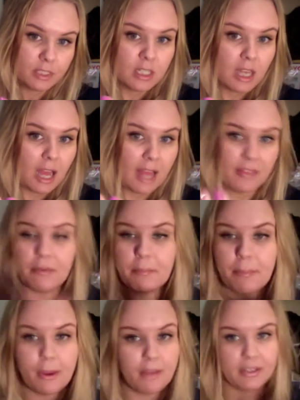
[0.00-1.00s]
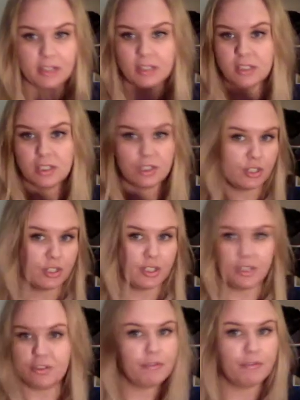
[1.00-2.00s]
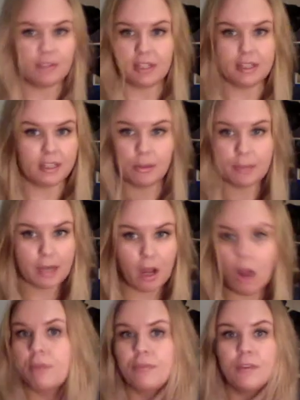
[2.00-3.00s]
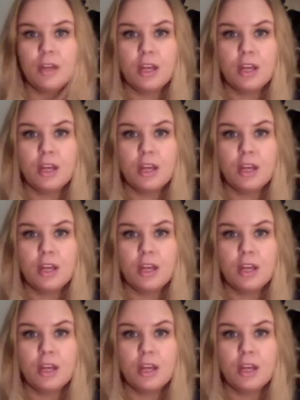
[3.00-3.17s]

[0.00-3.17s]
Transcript: and they're in perfect condition. They don't feel like they're coming off.